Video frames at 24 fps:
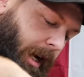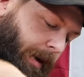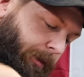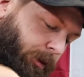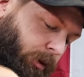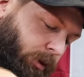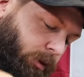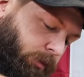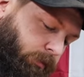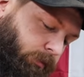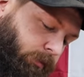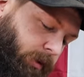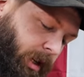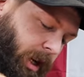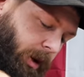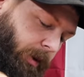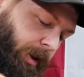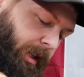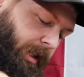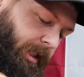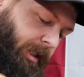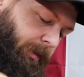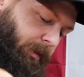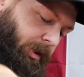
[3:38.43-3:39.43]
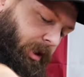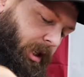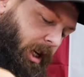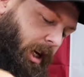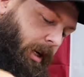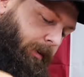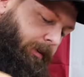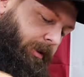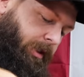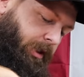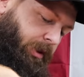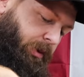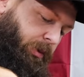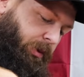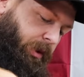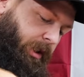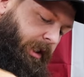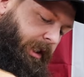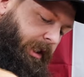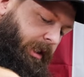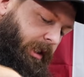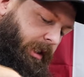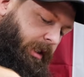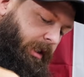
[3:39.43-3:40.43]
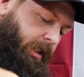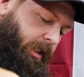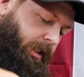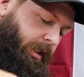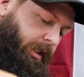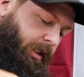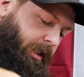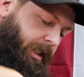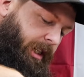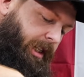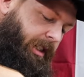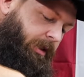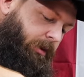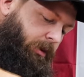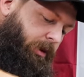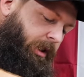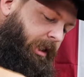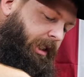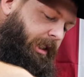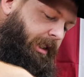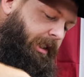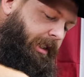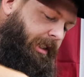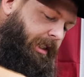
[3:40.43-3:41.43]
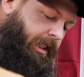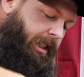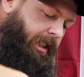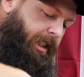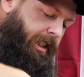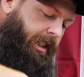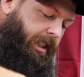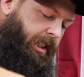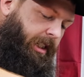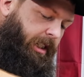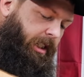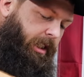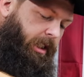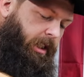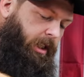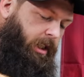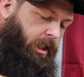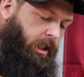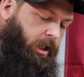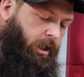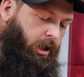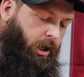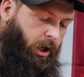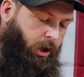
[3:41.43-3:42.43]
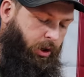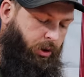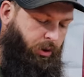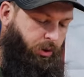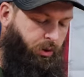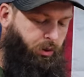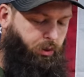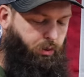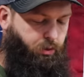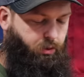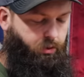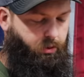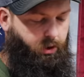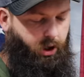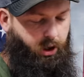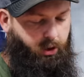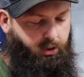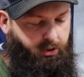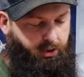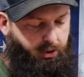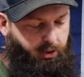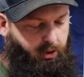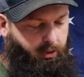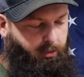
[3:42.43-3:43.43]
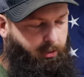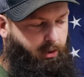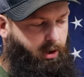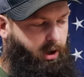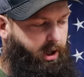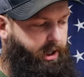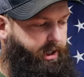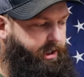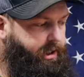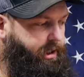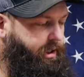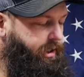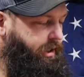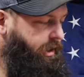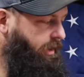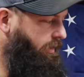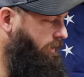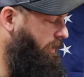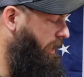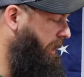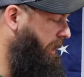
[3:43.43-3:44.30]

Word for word: I'm gonna go in some shops this week, uh, this next week, and see who who's doing brakes and stuff